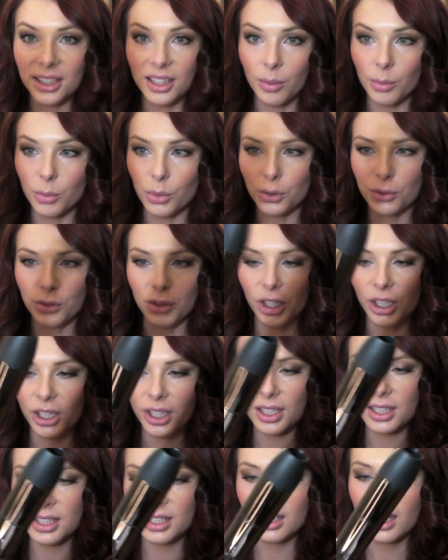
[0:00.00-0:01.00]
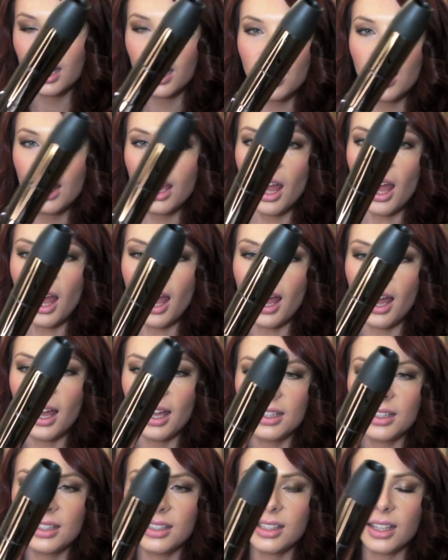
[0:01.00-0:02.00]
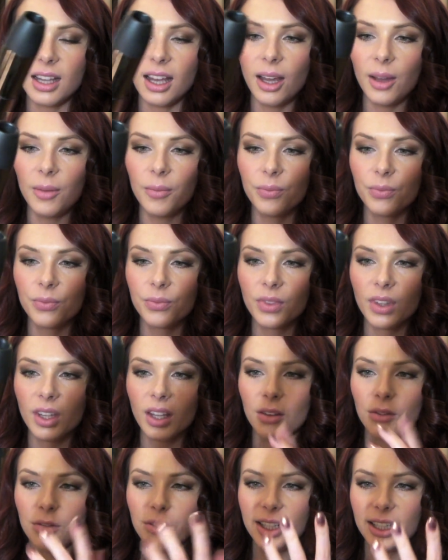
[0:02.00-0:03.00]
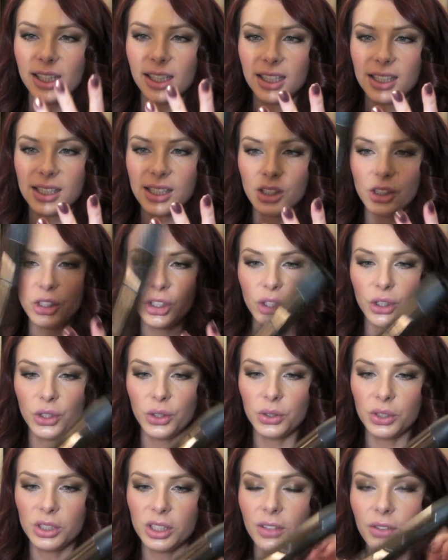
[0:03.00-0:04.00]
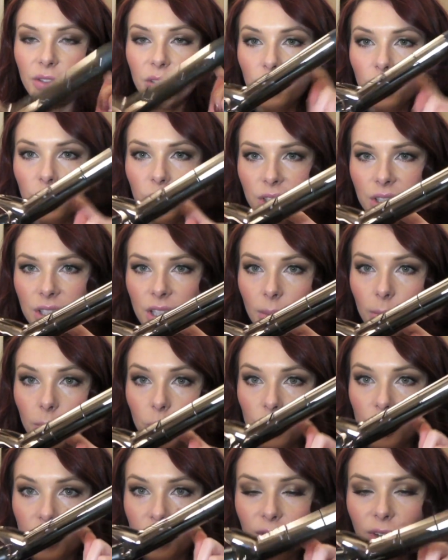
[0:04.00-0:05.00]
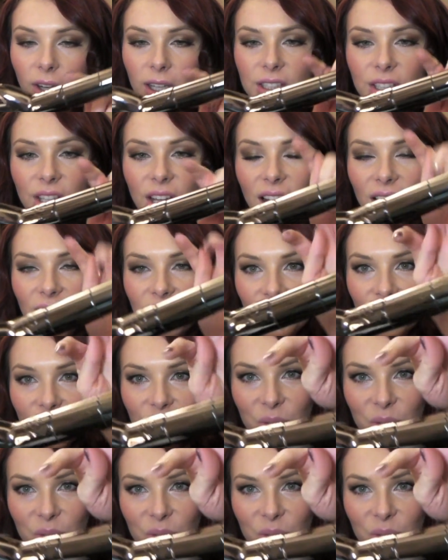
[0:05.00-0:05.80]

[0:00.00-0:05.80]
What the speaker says: number of looks, and really easy to use. If you want a more defined curl, you can